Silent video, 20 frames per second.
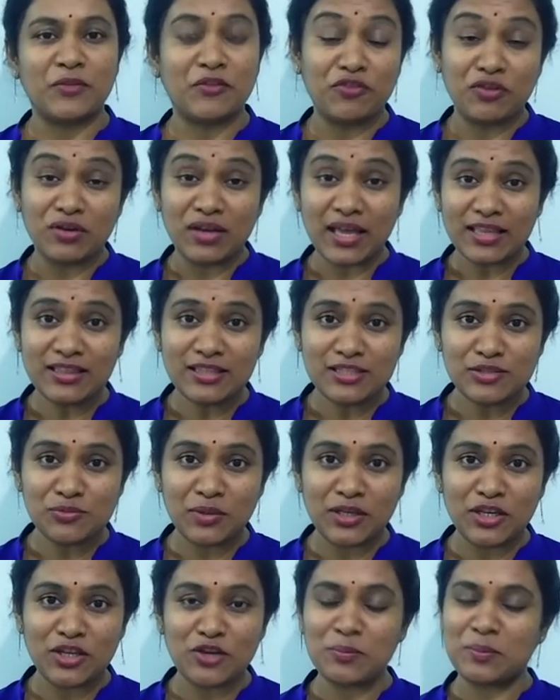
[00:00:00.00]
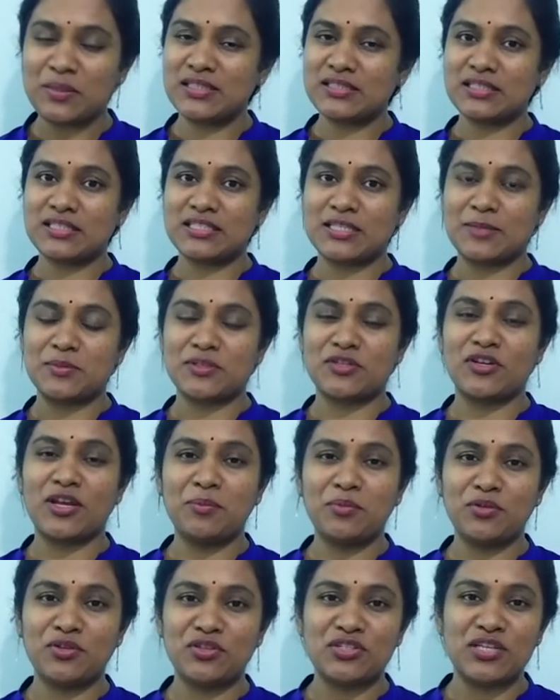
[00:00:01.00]
If you like this video, please hit subscribe
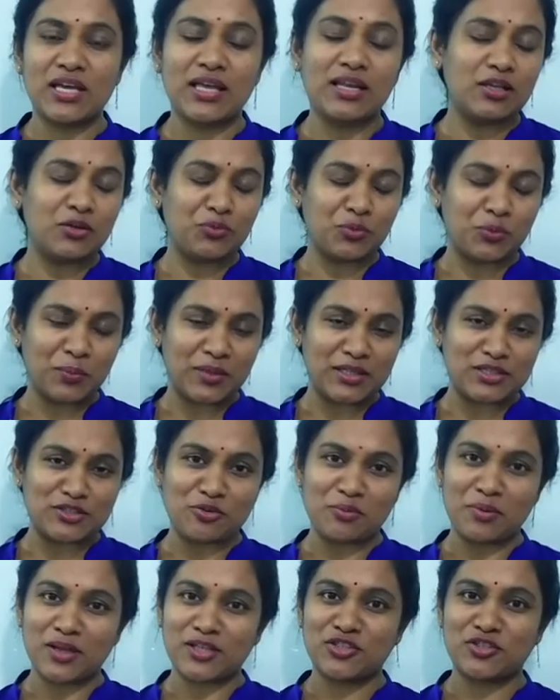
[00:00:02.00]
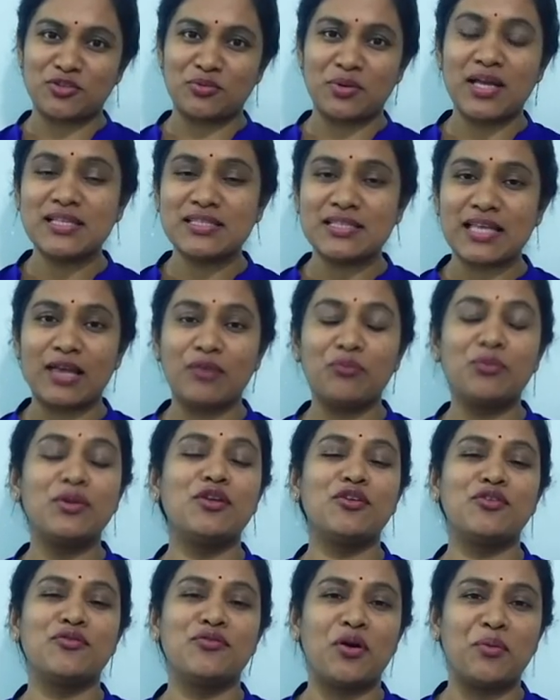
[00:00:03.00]
to the channel. It would mean so much to us, and we'd
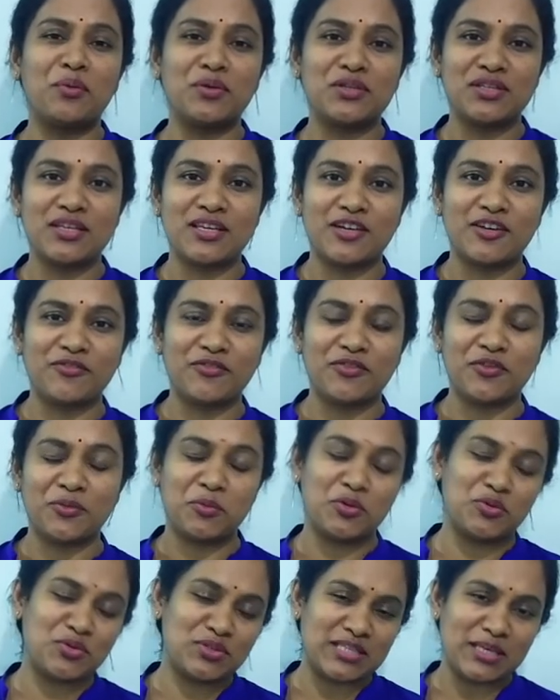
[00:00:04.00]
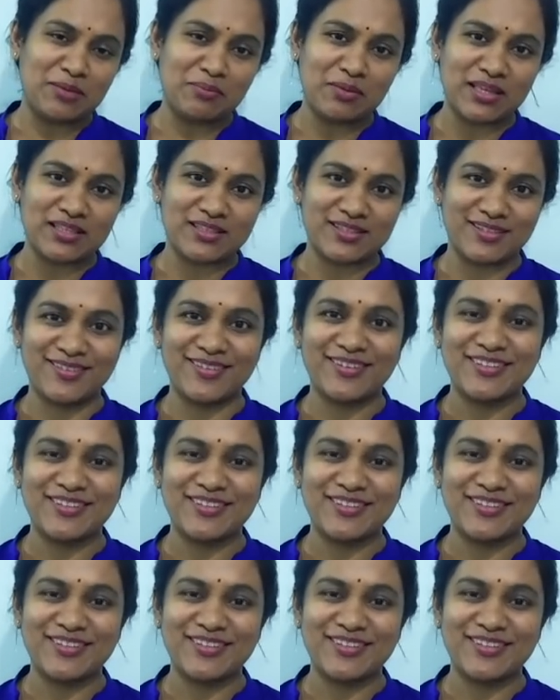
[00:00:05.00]
look forward to hearing from you. Stay blessed.